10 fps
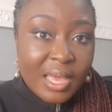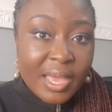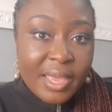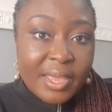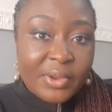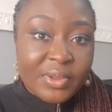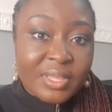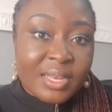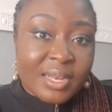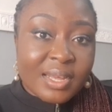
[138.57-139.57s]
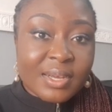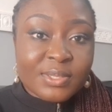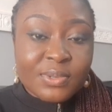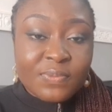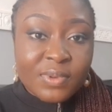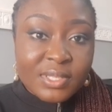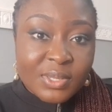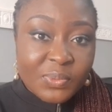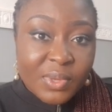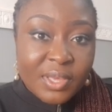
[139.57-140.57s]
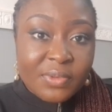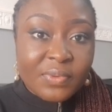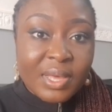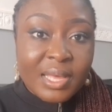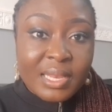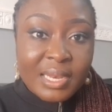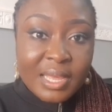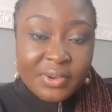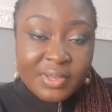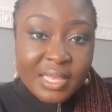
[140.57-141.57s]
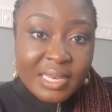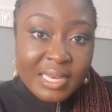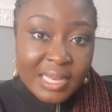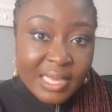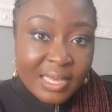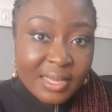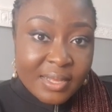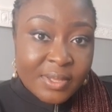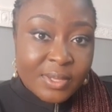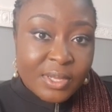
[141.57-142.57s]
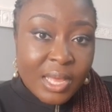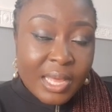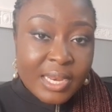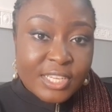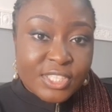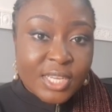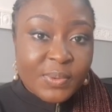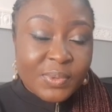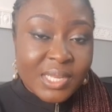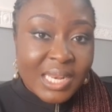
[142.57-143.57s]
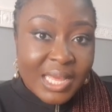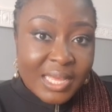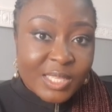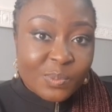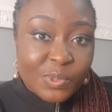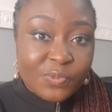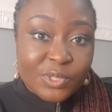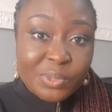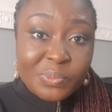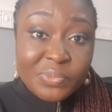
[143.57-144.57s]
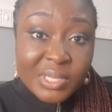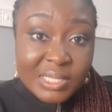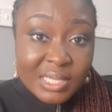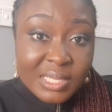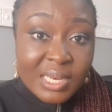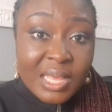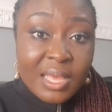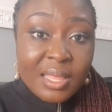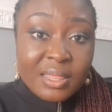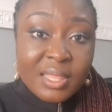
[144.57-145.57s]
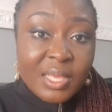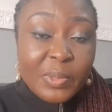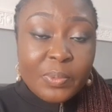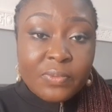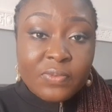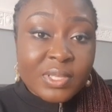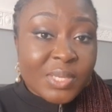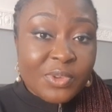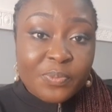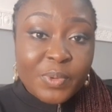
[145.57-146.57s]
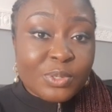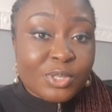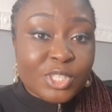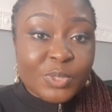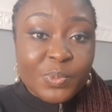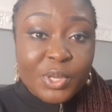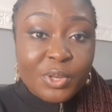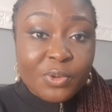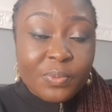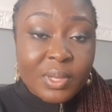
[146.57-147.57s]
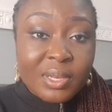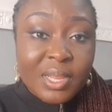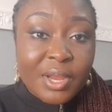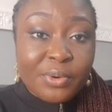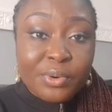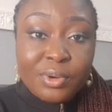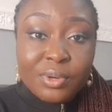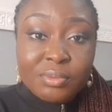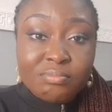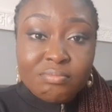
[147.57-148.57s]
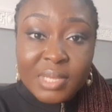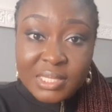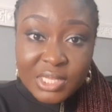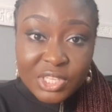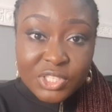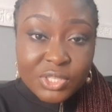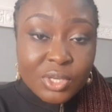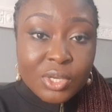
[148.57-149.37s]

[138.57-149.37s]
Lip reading: I created an account on Flutterwave and I created a link and I shared it with the client, but for some reason the Flutterwave page was just bringing up an error message,